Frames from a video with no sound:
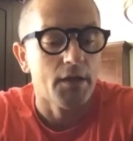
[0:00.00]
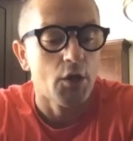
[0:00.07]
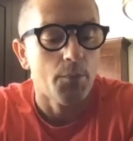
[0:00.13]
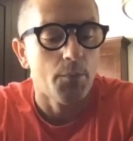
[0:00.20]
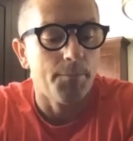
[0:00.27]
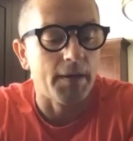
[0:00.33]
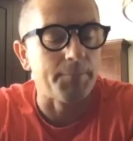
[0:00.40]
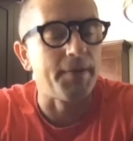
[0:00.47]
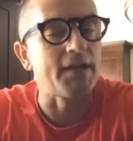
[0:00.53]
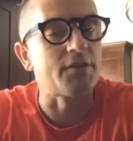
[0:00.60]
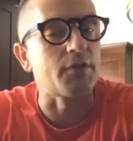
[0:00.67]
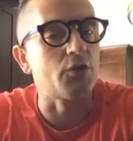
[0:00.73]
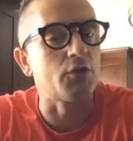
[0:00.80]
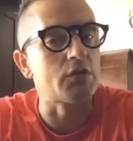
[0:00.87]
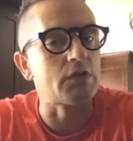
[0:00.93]
But Patrick,
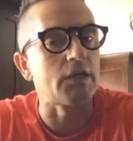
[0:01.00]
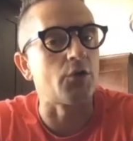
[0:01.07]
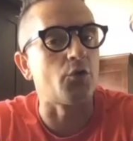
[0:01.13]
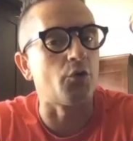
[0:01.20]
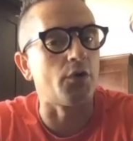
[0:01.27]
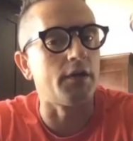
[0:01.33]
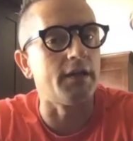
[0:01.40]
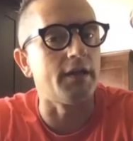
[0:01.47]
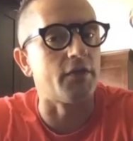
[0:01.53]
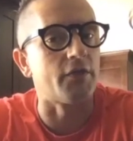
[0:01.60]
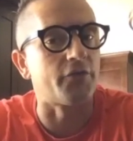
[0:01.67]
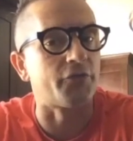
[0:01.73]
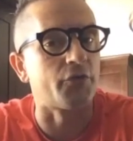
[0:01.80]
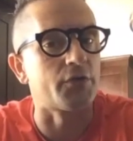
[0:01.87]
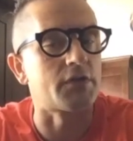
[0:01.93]
you said earlier in the
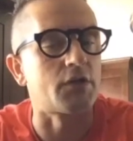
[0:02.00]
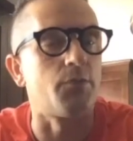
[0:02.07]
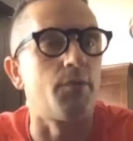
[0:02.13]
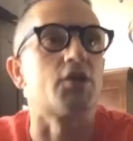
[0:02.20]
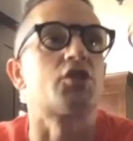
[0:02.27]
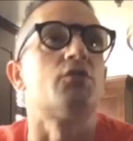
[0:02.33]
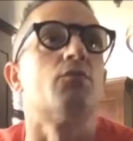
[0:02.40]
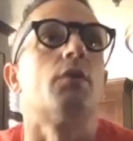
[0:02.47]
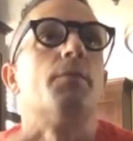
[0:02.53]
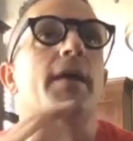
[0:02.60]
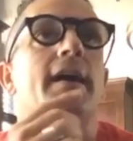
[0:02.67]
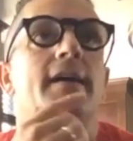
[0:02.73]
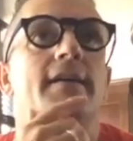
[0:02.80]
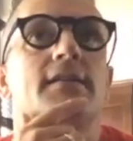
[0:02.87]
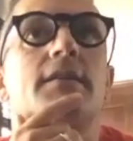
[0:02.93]
first question what we
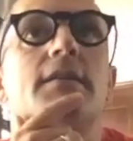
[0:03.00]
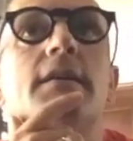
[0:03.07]
asked,